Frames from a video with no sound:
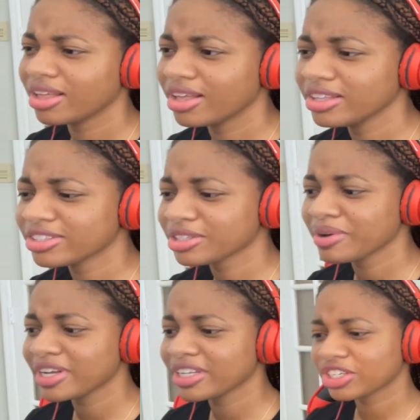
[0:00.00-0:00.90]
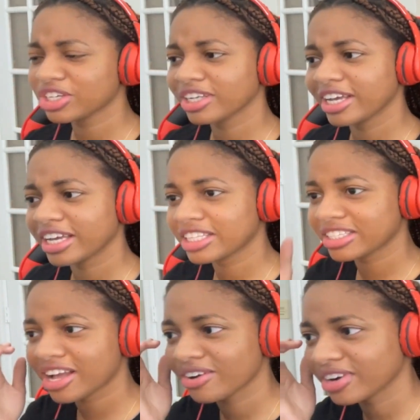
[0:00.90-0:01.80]
Instrumental, like, it's
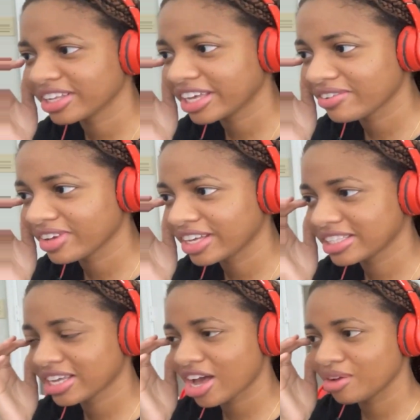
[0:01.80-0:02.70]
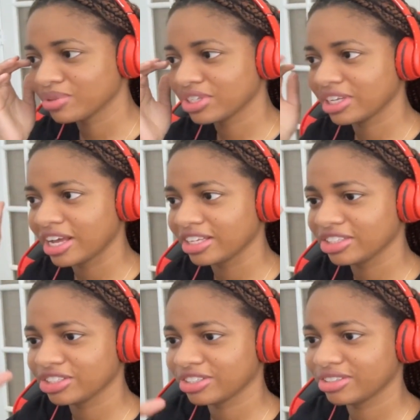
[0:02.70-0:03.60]
not really giving it time to, like,
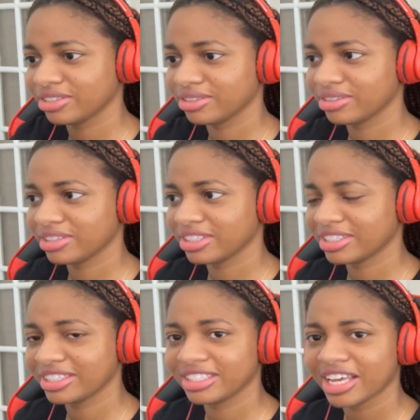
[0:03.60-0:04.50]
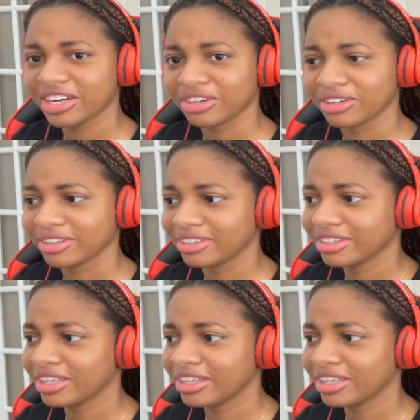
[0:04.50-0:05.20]
just settle.